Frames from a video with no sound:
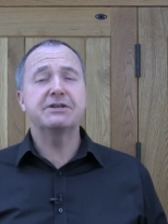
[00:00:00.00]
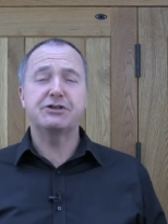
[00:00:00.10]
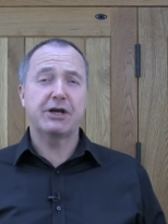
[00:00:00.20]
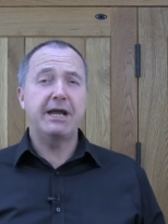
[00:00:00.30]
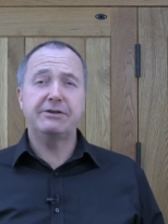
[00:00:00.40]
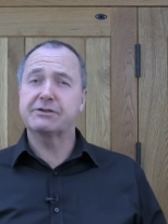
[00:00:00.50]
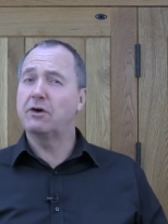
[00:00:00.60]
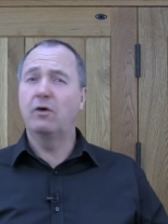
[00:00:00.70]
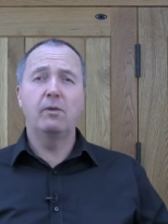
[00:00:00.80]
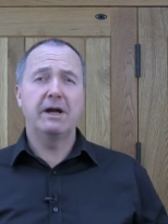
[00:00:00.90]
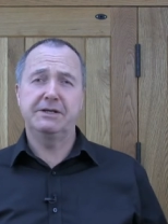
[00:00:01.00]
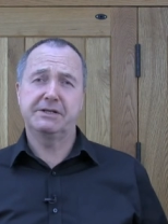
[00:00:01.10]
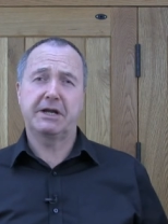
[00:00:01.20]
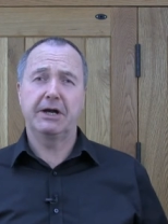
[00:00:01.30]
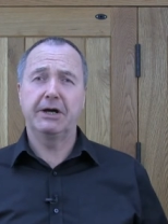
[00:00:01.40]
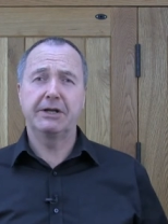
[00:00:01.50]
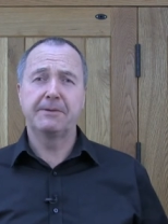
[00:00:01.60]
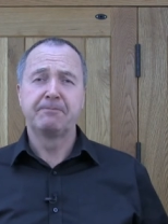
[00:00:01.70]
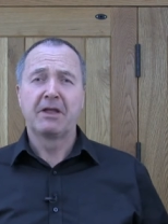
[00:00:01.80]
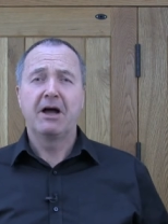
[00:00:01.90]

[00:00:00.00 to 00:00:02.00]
that change has always occurred.